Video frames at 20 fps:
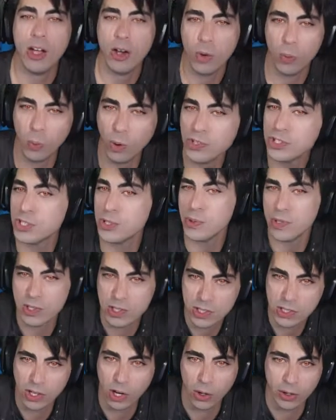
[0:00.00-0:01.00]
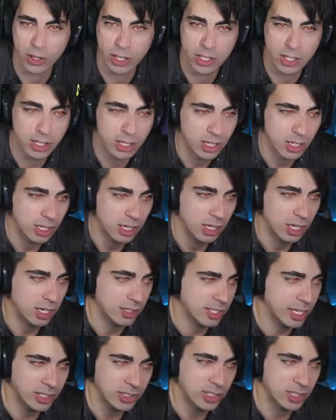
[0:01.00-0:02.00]
Once you install it, it's
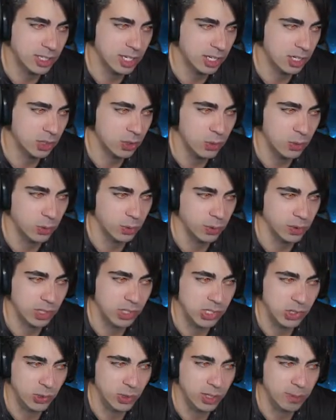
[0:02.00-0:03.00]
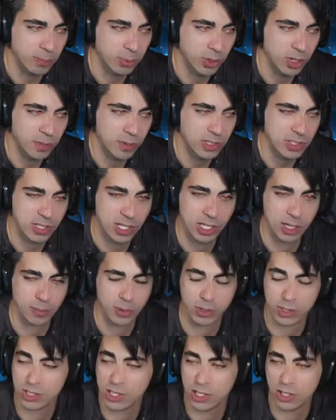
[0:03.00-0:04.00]
actually kind of cool. It's already pretty much set up. There
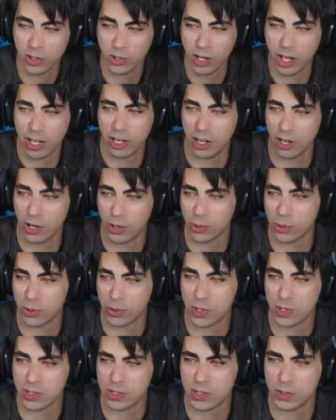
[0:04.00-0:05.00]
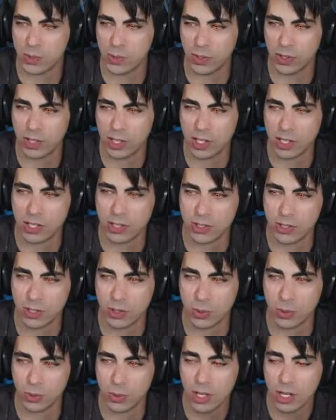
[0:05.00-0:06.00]
isn't a lot other things you really need to
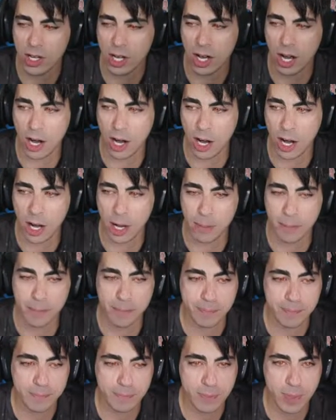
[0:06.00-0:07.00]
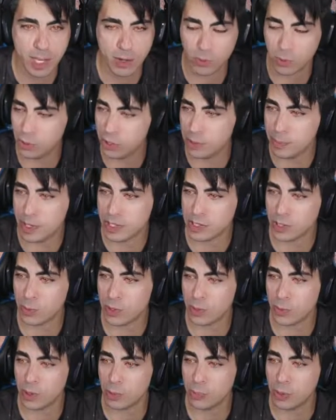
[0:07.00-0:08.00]
do. Um, Really depends on what
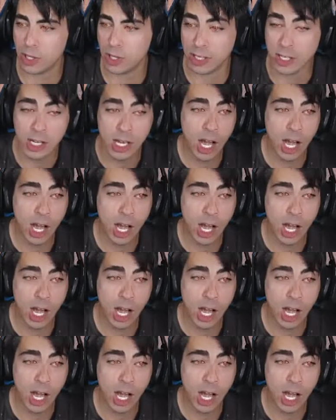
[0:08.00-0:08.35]
you want to play.